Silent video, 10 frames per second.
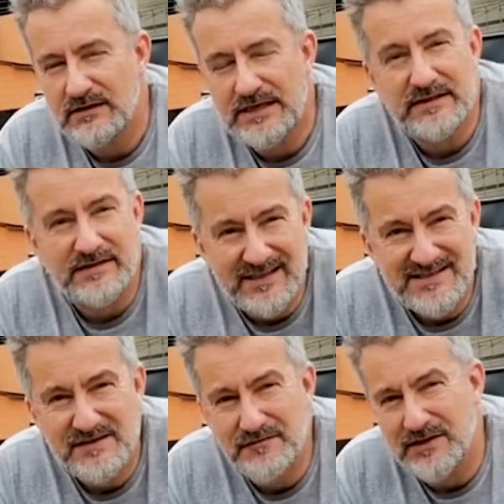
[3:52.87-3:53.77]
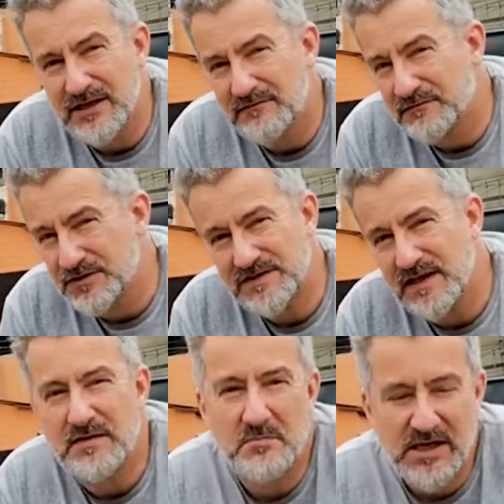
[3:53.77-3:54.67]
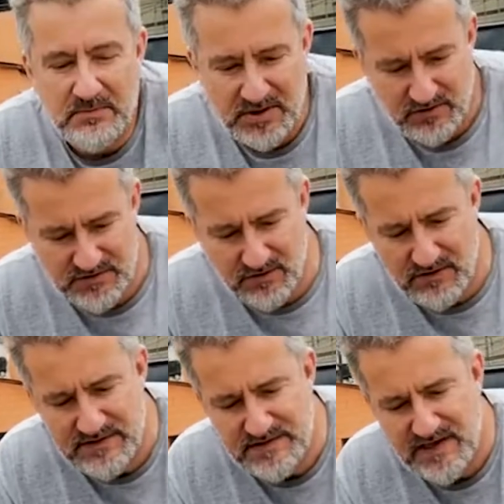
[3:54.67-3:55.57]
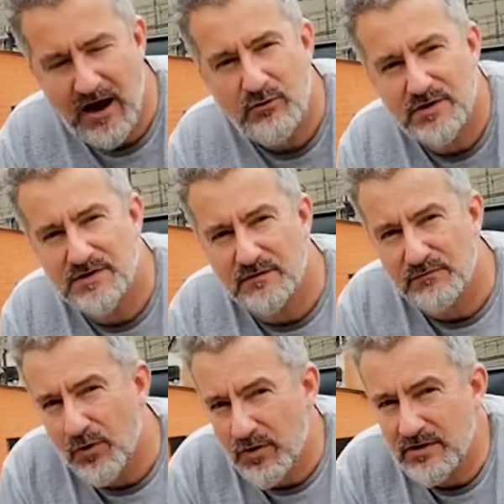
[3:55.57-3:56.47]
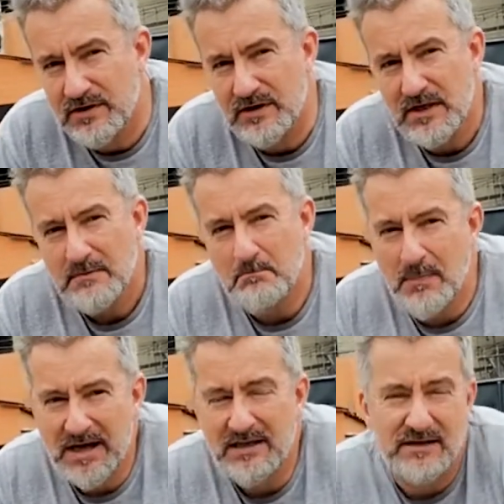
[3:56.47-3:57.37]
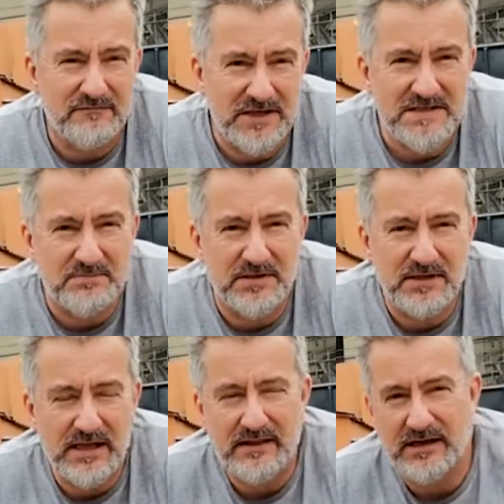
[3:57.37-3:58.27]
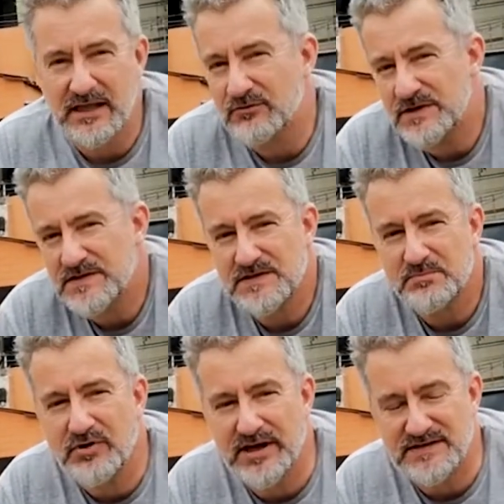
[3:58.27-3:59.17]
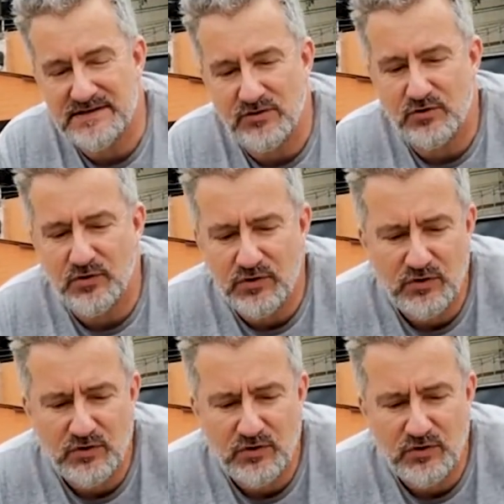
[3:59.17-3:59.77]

intensively and for saving money, because all this is hours of work, money, investment, and that increases the price. So good